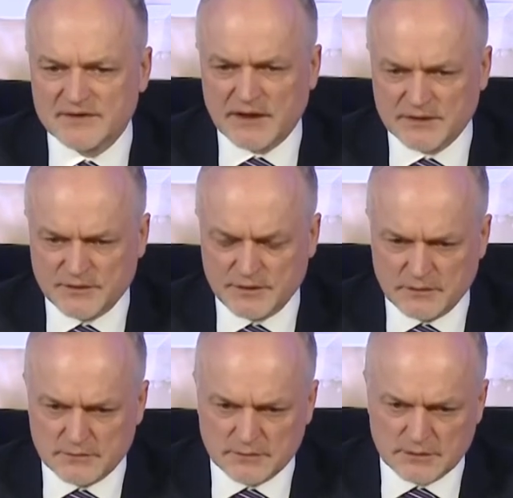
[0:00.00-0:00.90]
and
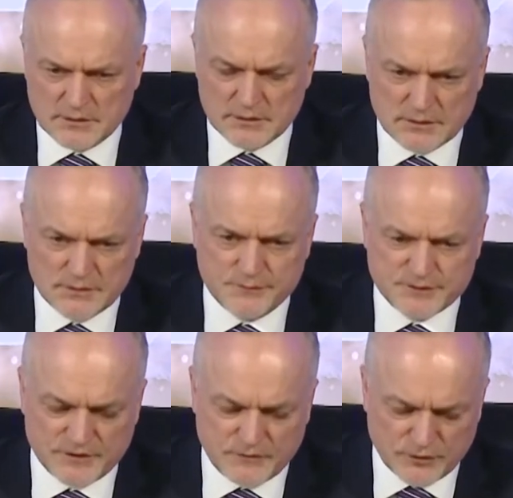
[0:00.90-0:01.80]
so the
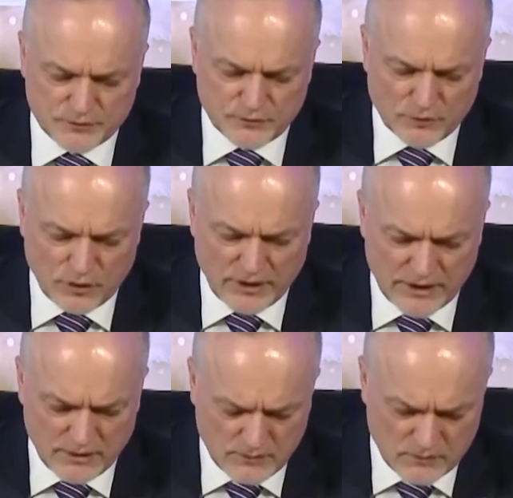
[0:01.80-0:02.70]

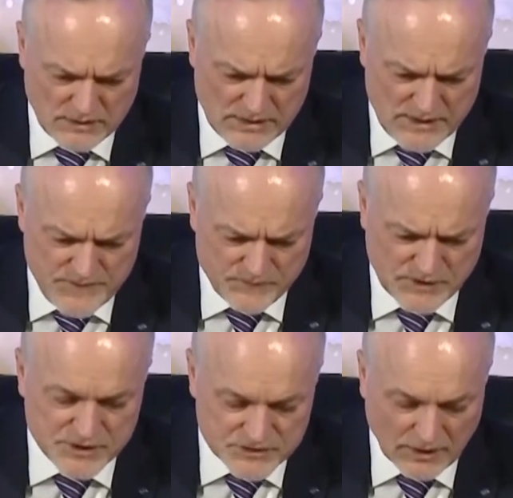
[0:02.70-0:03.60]
execution
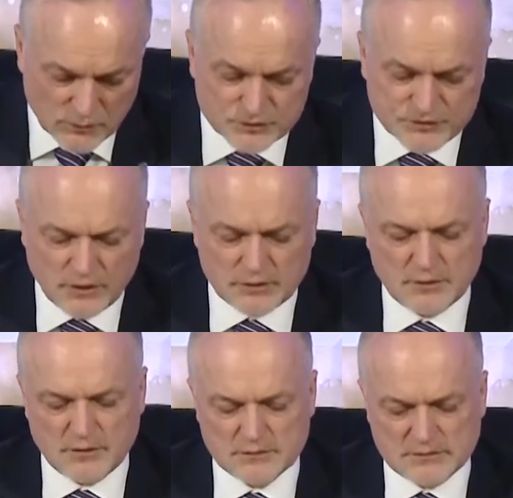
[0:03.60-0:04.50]
of
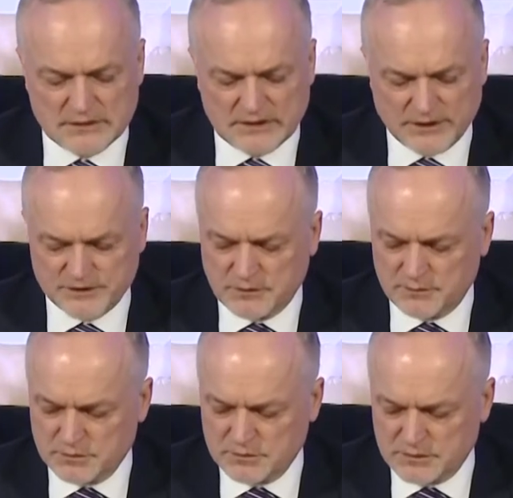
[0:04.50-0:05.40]
rail
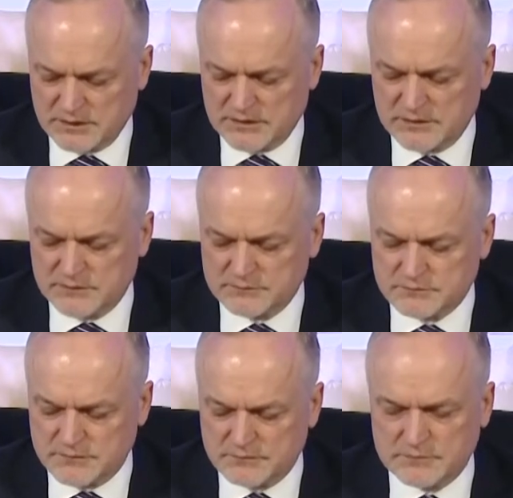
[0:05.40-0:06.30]
freight was
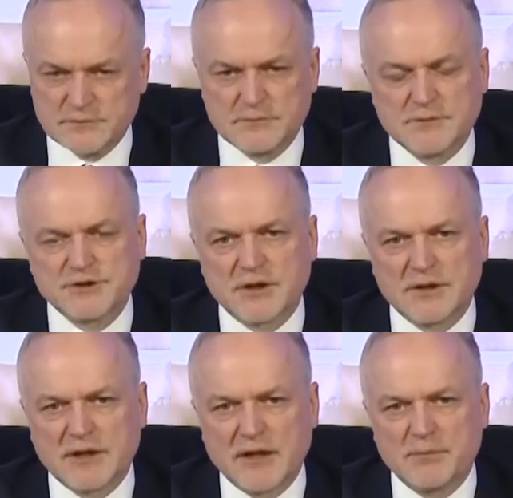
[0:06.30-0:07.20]
not
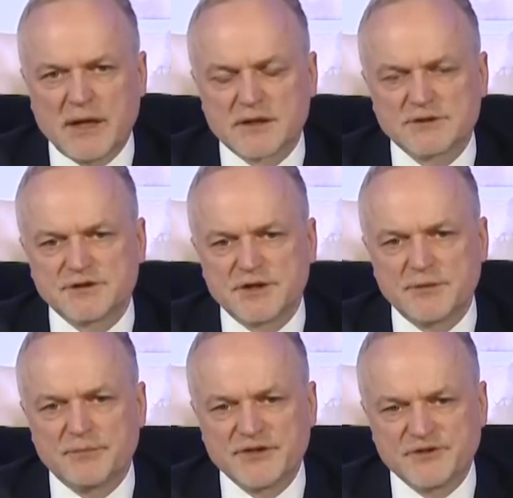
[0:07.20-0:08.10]
suspended.
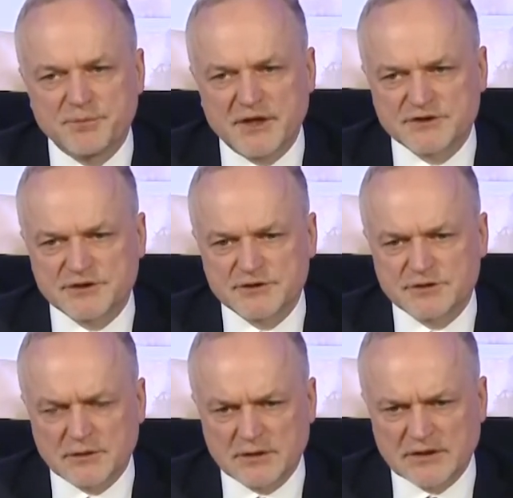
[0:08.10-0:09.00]
And this is one of
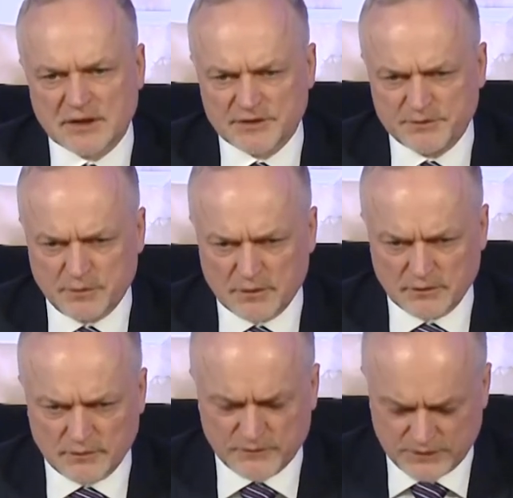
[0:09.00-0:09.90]
the things
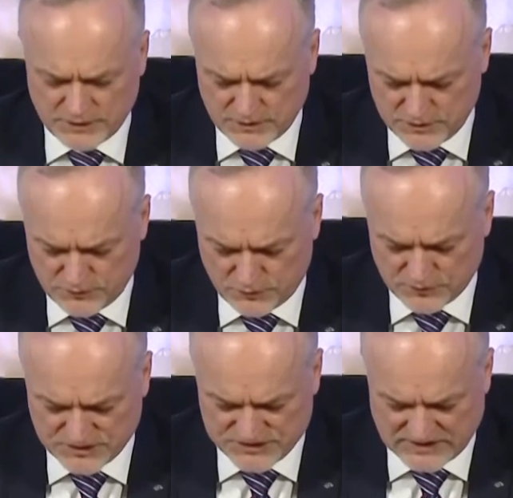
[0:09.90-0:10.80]
that tells us that it
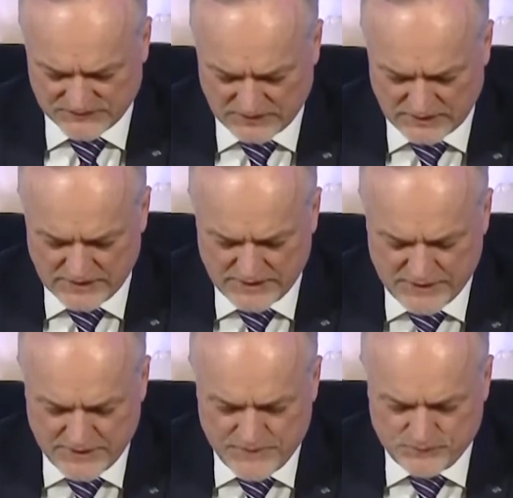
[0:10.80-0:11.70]
was one of the
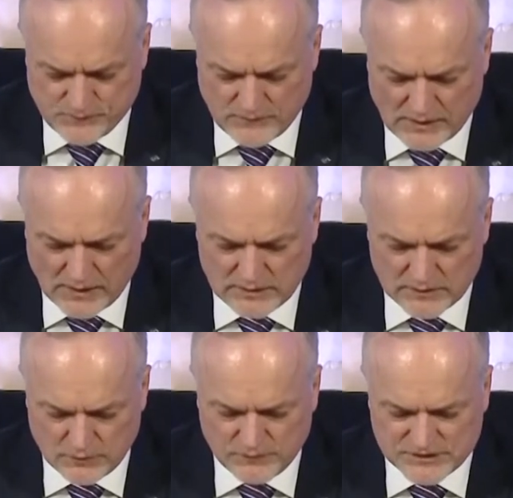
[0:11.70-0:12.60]
safest
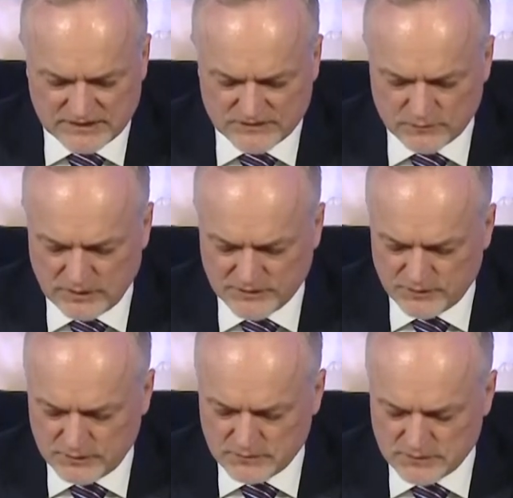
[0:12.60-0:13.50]
modes of transport
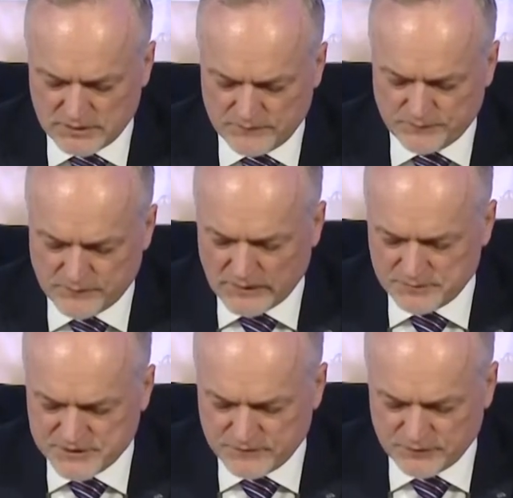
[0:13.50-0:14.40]
during this
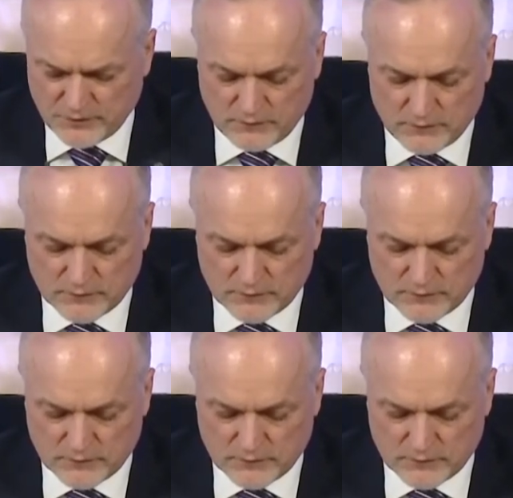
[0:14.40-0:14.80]
difficult period.